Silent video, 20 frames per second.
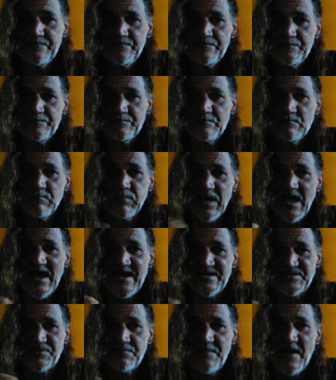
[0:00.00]

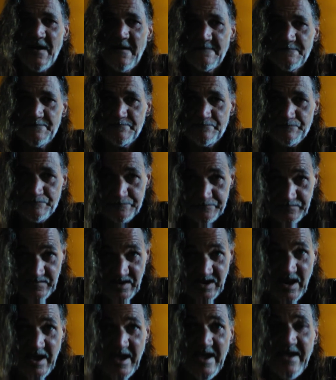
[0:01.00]
Plasma.
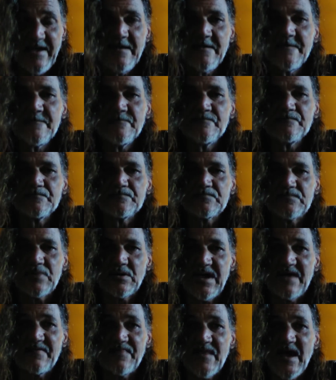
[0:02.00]
Okay? But get
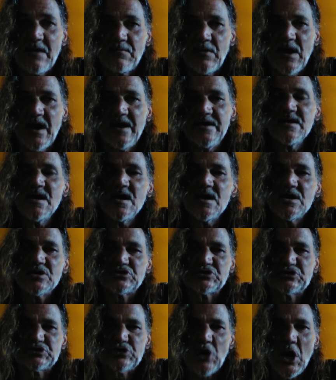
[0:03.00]
that right.
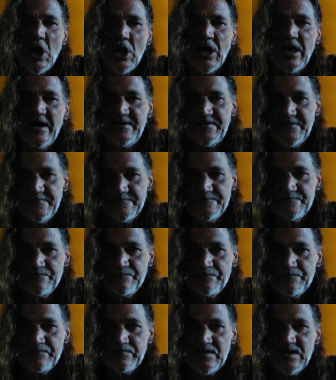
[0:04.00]
Charlotte.
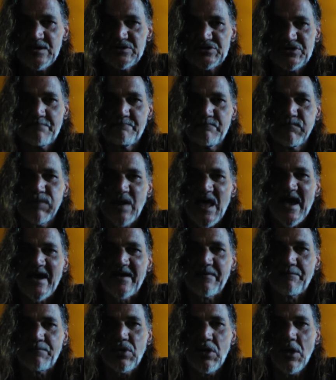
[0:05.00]
There's a black
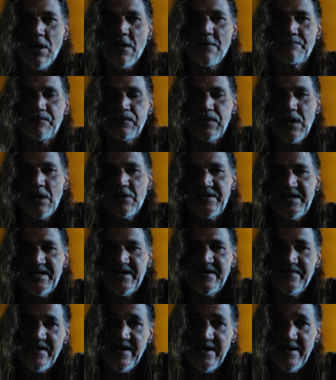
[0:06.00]
probe floating in the
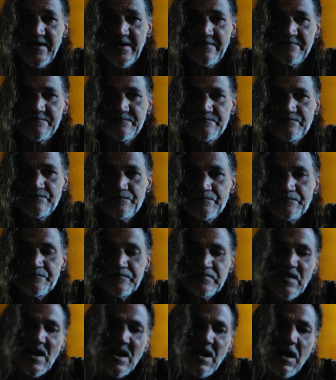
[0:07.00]
air.
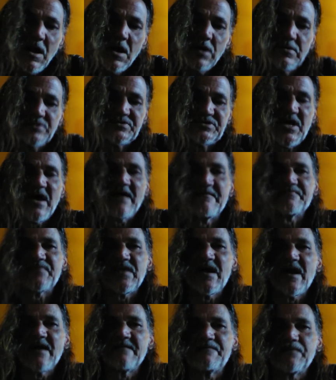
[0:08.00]
Over top the
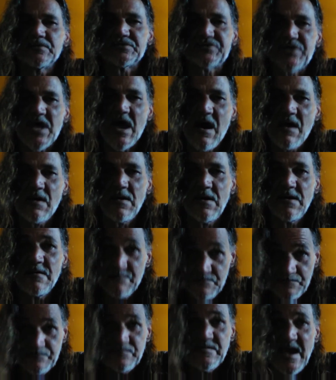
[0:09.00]
Eiffel Tower,
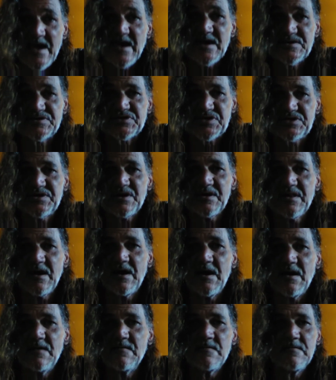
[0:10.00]
yeah, it's still there.
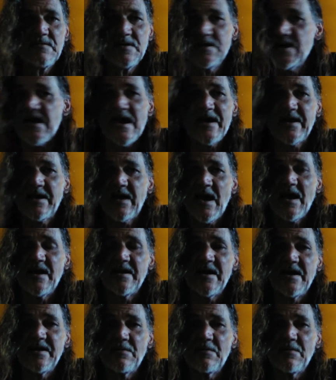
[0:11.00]
It hasn't gotten anywhere.